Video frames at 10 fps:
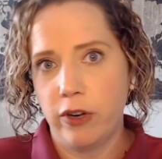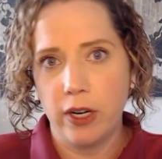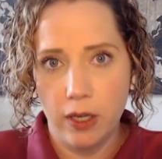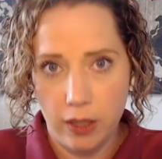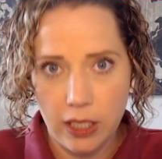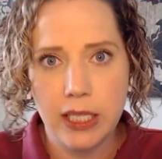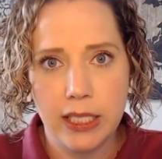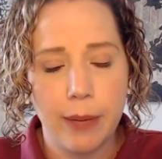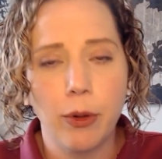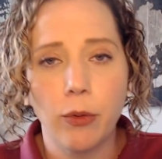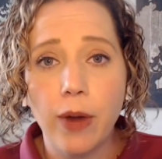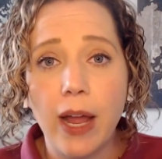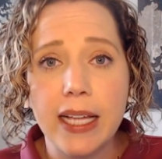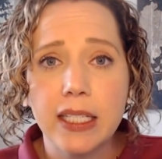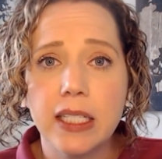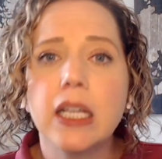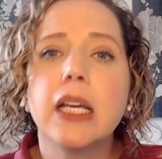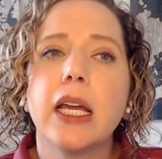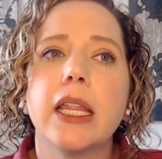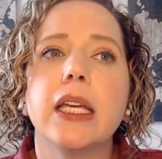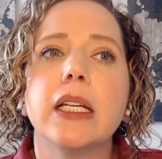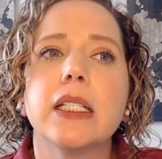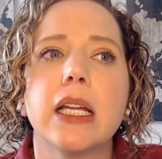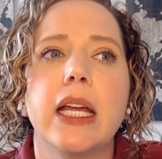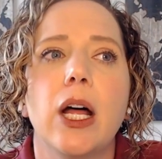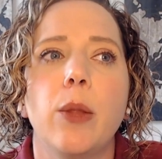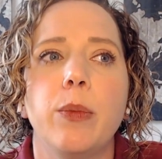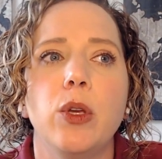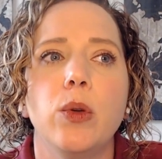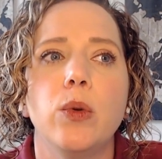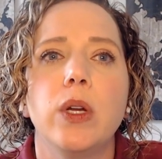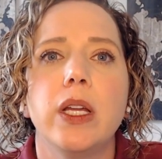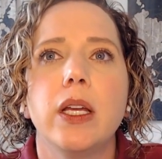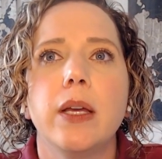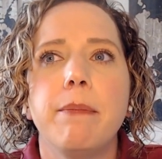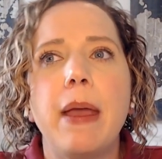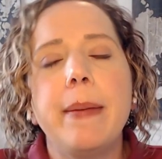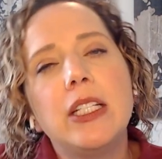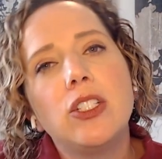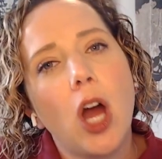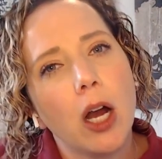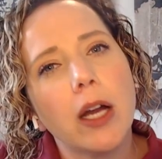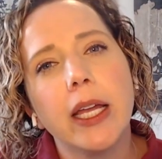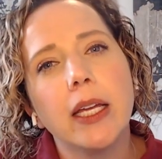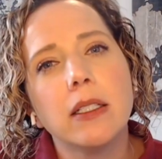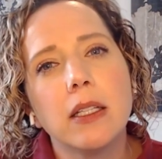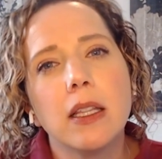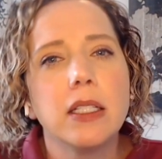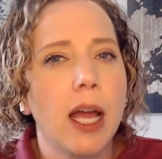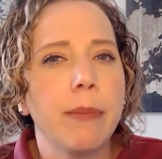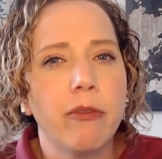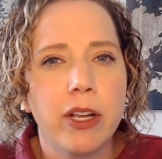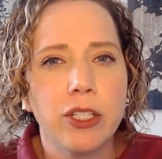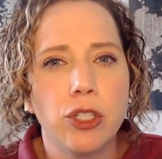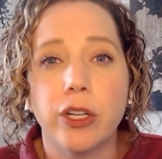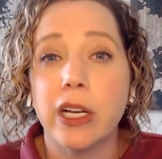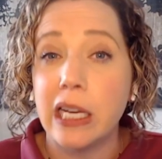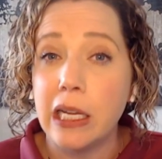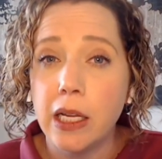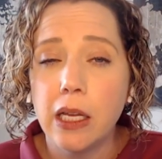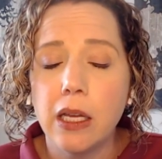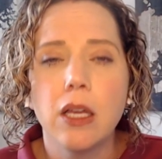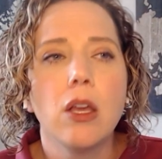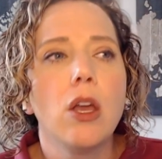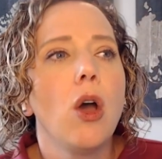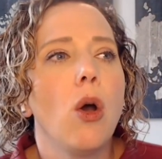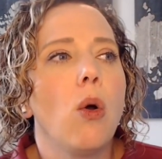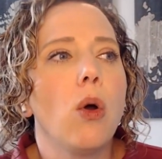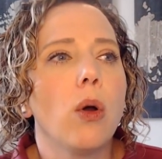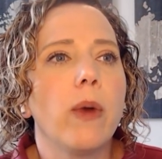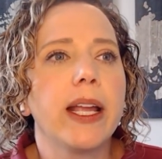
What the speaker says: for this example, rest, I think it's going to help you maybe target the type of rest you're needing or